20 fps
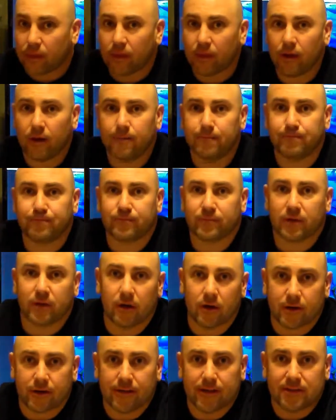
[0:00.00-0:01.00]

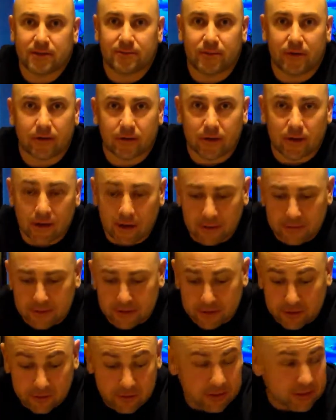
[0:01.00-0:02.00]
Okay, that's better.
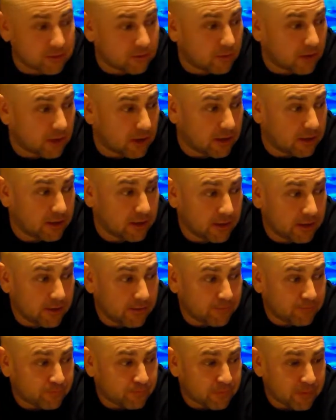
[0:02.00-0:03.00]
The reason why
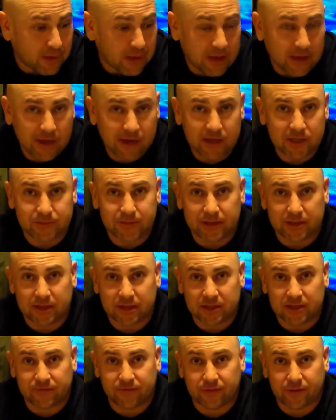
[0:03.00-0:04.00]
is
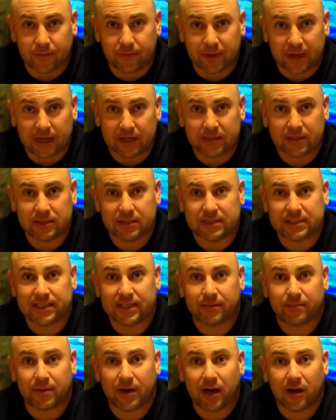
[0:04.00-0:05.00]
because for the band gun to
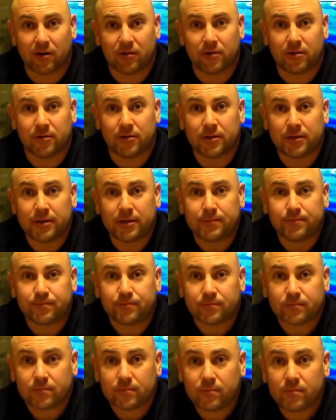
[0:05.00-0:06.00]
get power,
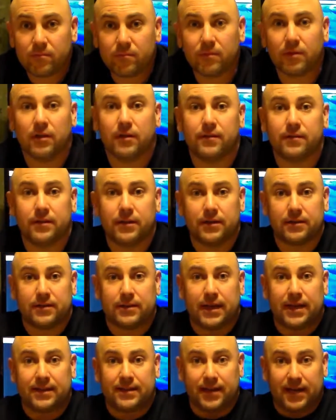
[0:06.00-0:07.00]

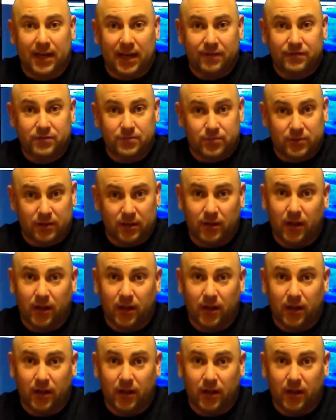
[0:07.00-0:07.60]
they have to put a